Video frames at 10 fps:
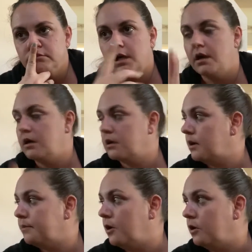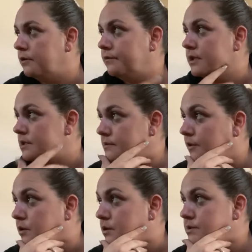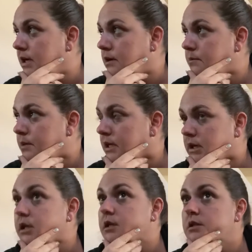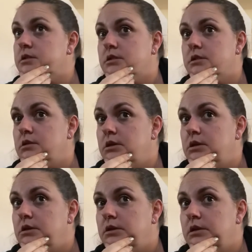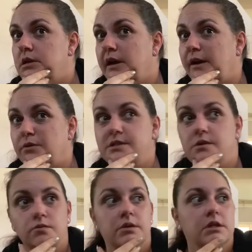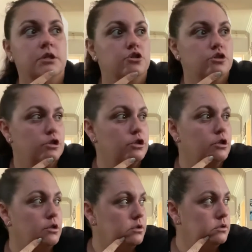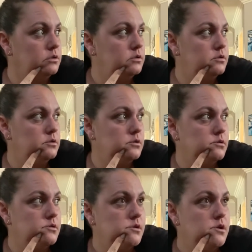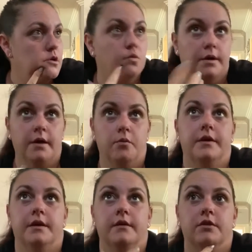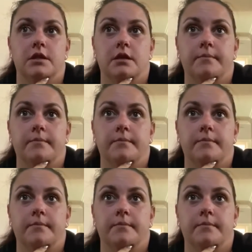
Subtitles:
hung up all of these photos yet because I wasn't really sure where I wanted everything.